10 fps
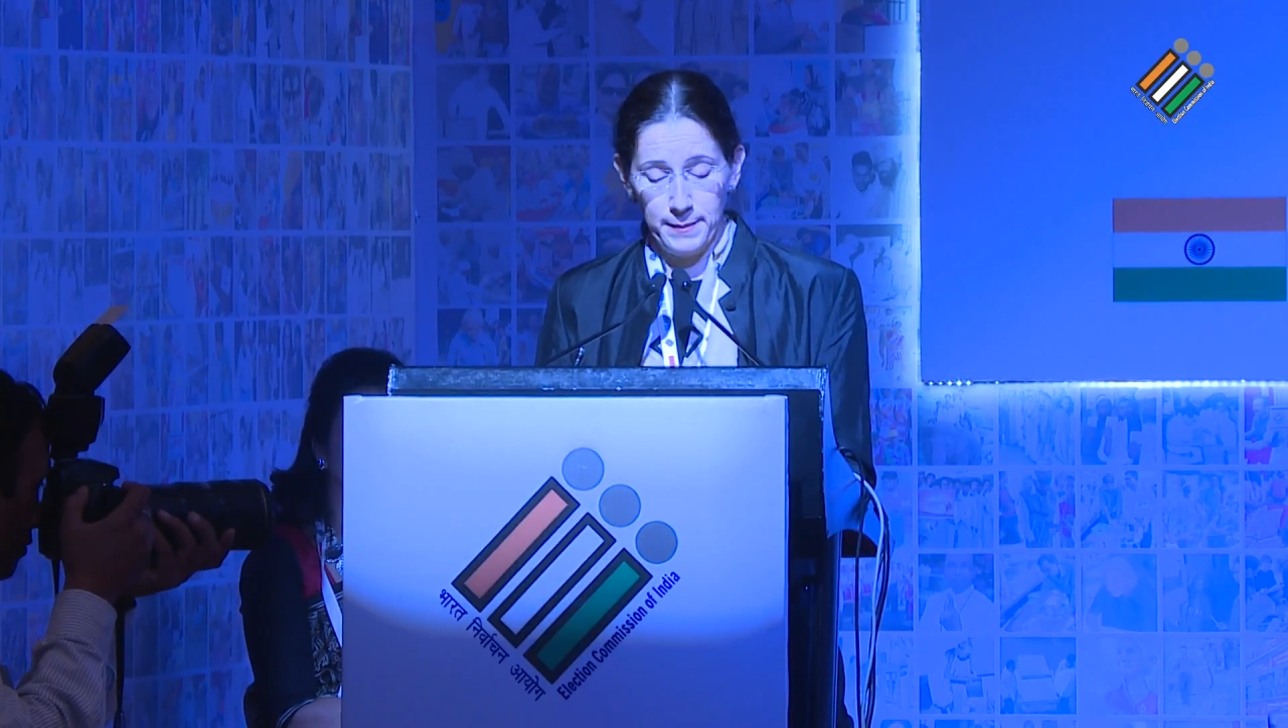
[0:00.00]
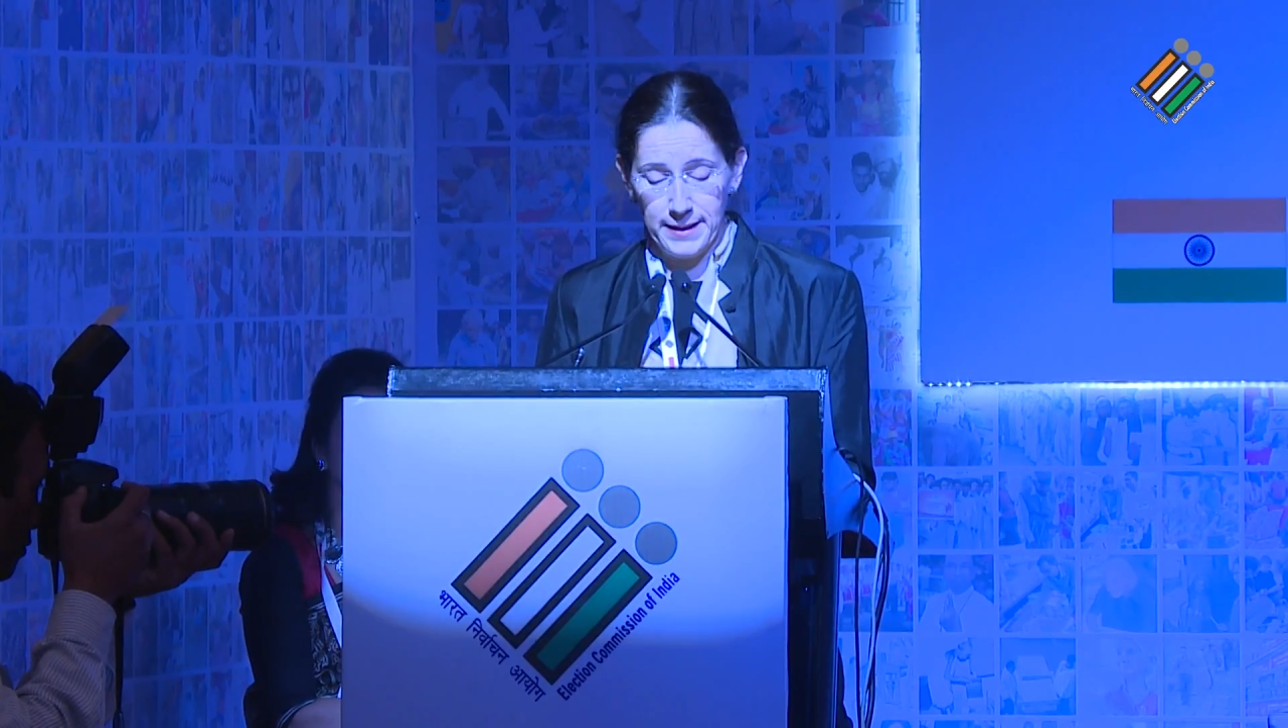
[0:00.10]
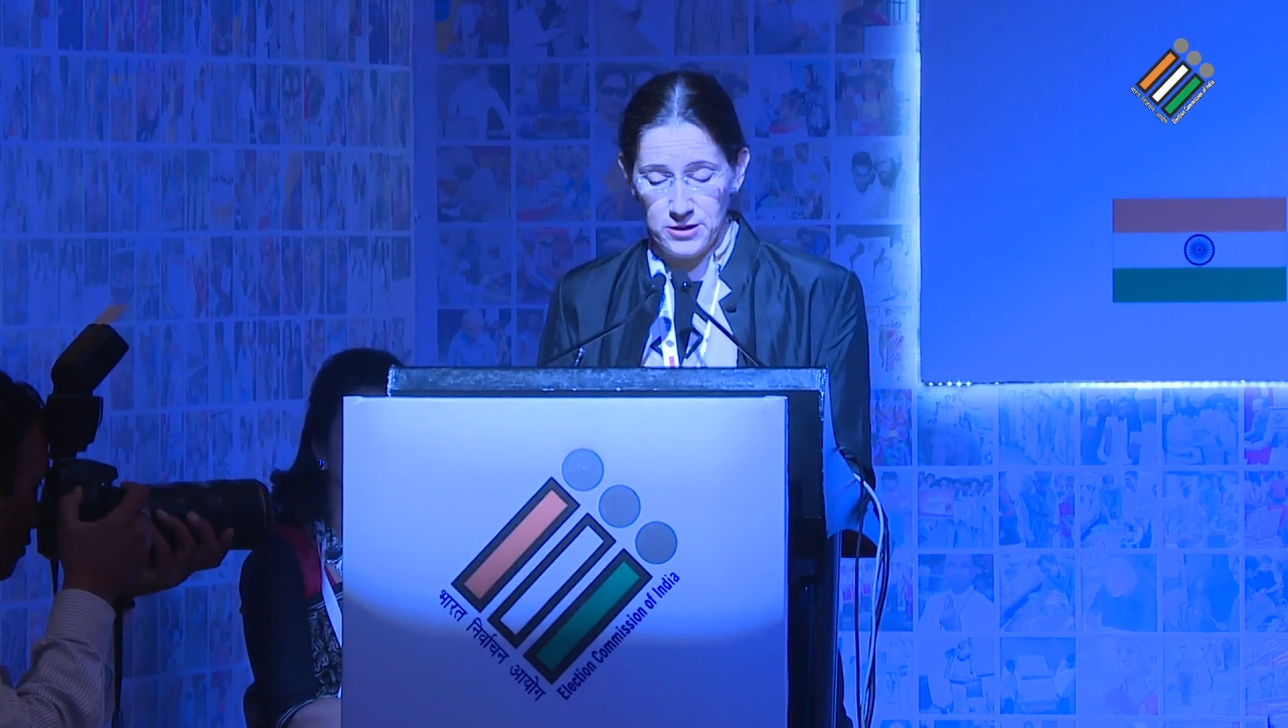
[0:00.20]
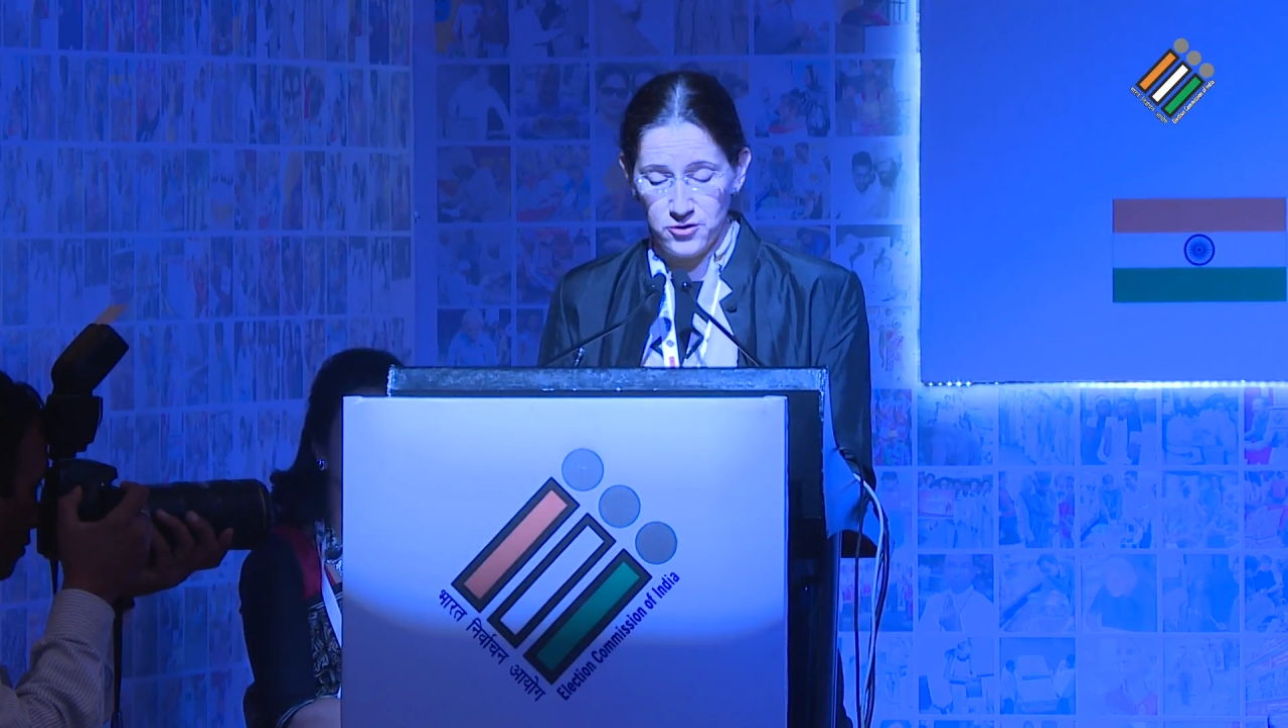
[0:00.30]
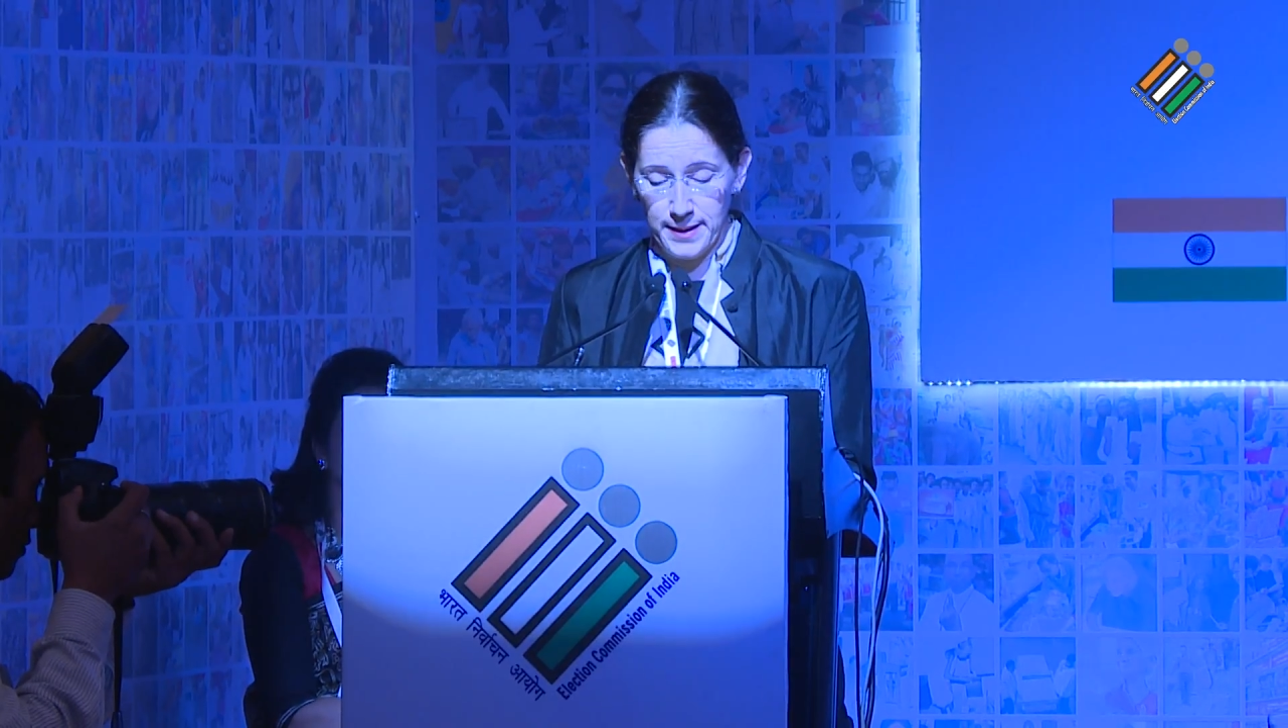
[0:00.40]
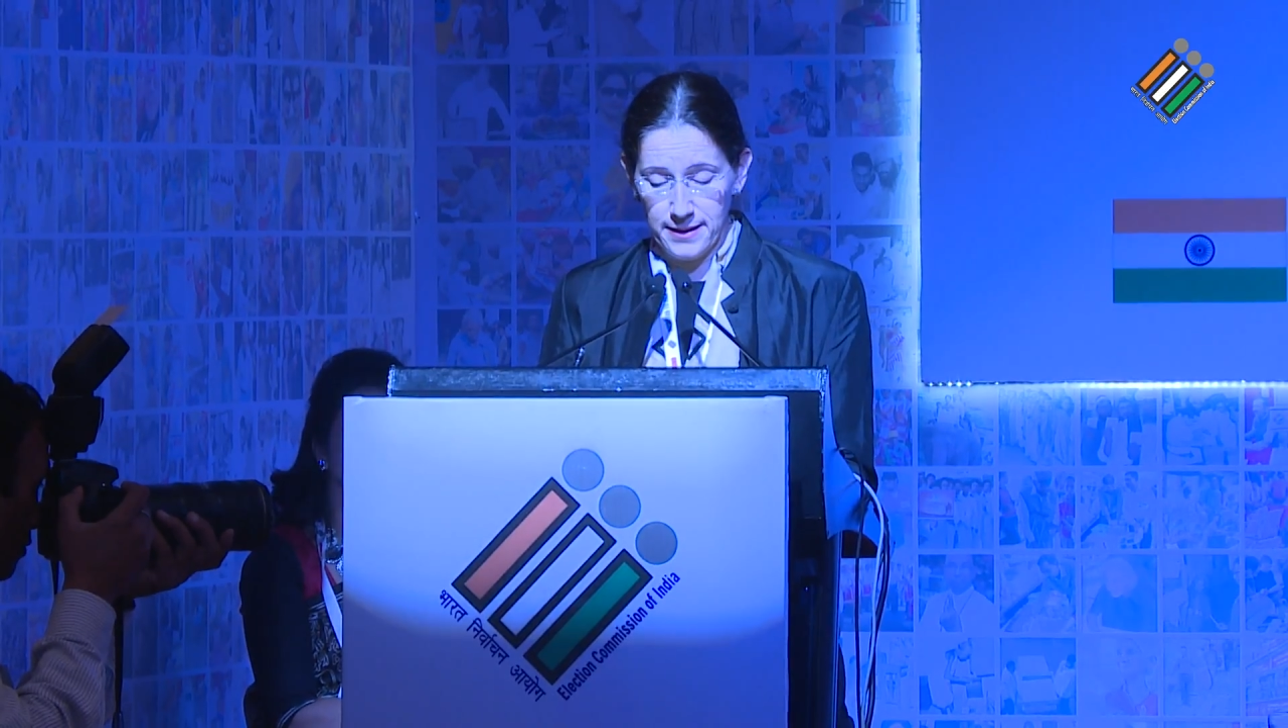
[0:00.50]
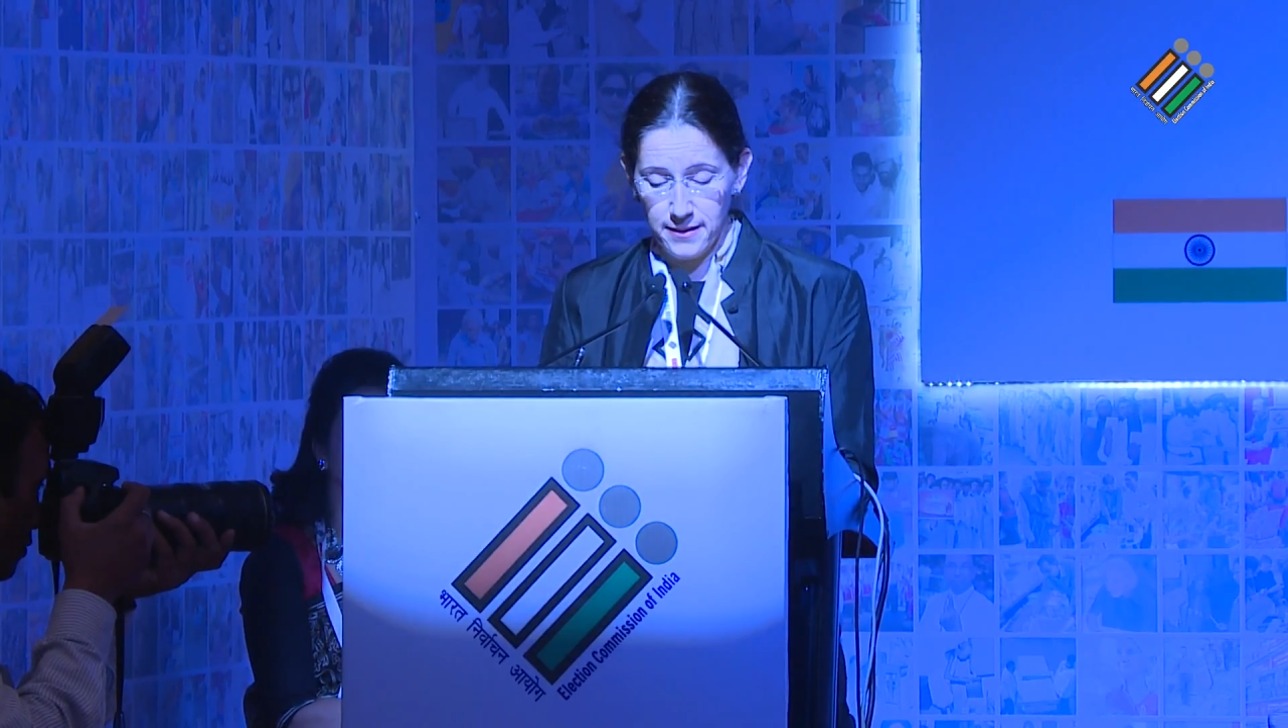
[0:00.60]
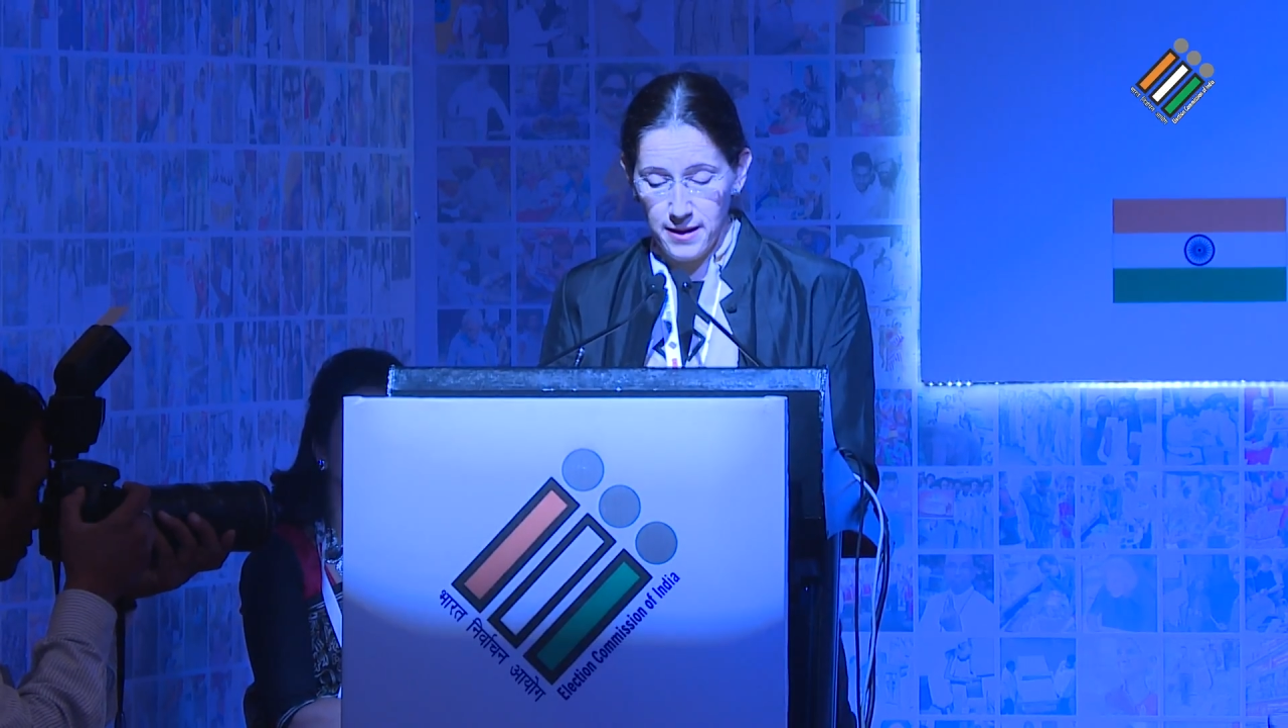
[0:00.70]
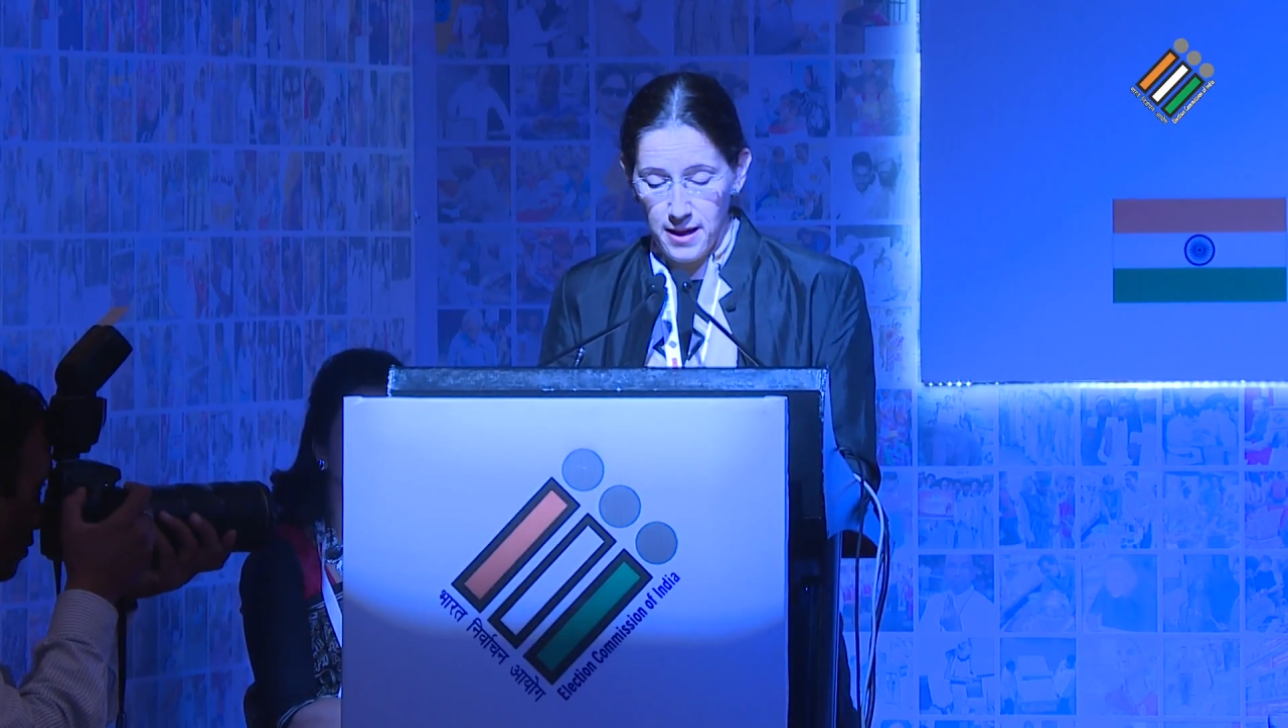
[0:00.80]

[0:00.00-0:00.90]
management.